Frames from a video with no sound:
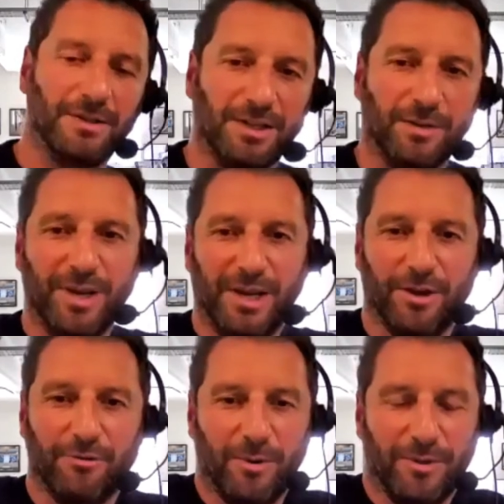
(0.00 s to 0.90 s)
completely
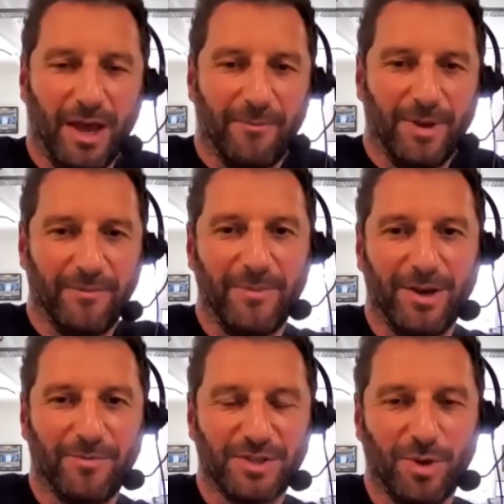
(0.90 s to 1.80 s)
agree with that. I mean,
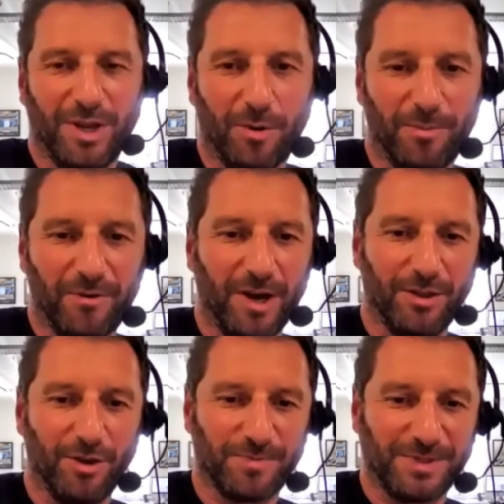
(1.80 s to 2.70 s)
obviously we're not providing the
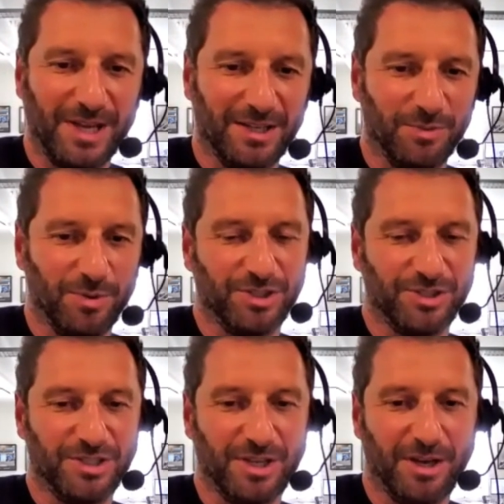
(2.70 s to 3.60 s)
hospitality; we're just
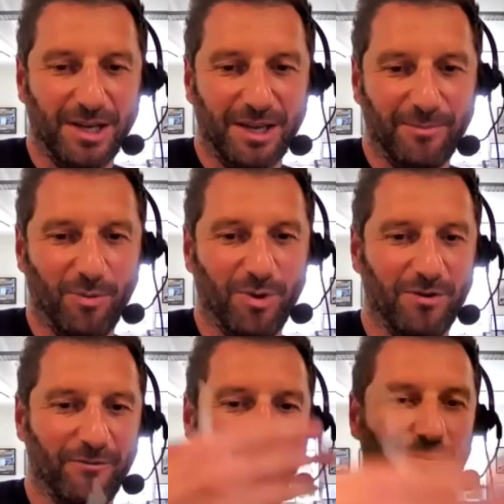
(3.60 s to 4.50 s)
designing it, but we're
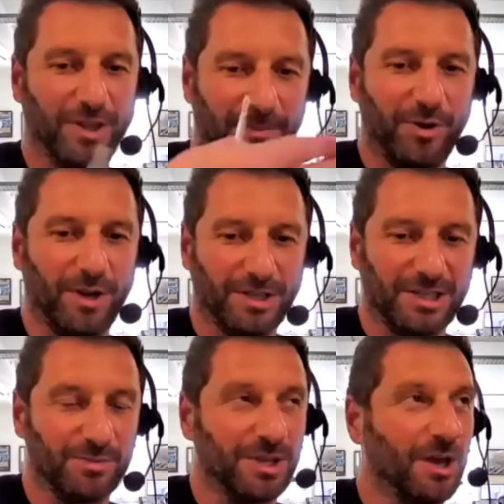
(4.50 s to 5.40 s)
evolving the product
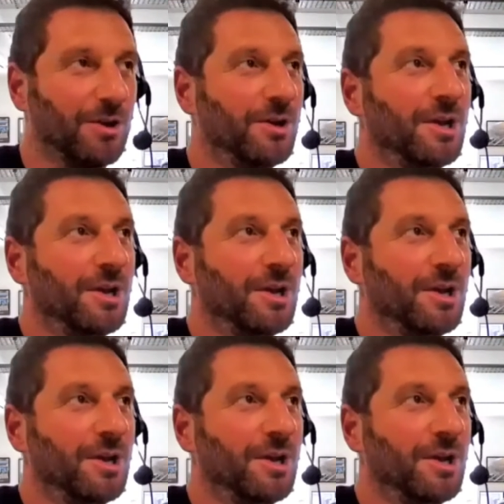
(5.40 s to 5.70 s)
as we go.